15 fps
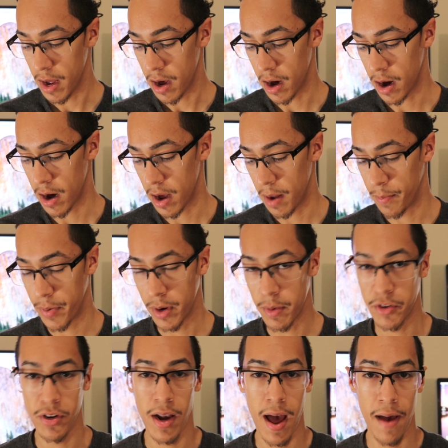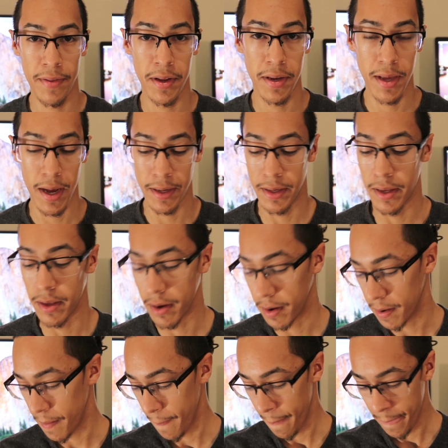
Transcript: Uh, I pretty much laughed at the idea.